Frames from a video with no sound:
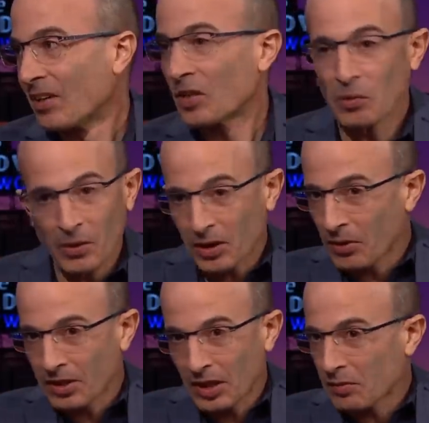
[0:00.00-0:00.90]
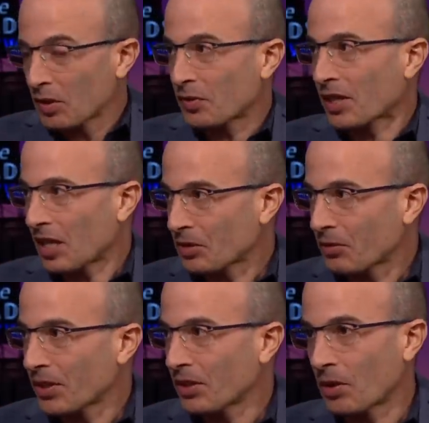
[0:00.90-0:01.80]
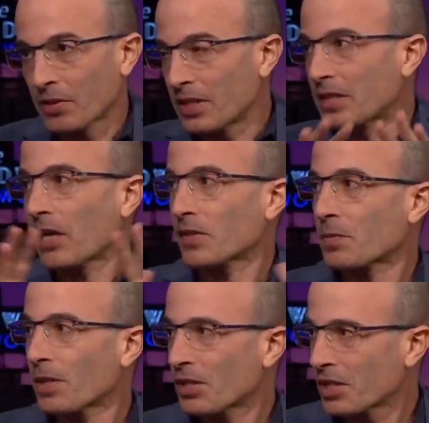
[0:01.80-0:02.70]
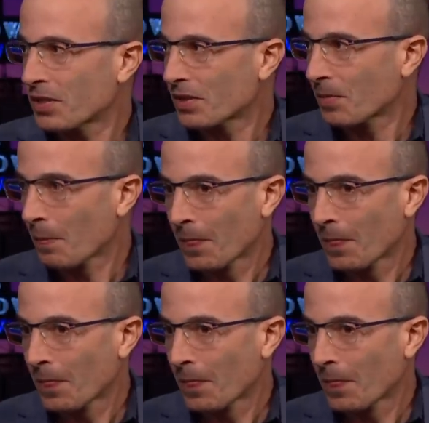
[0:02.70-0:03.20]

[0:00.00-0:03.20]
You know, whether on the level of a country or the entire species,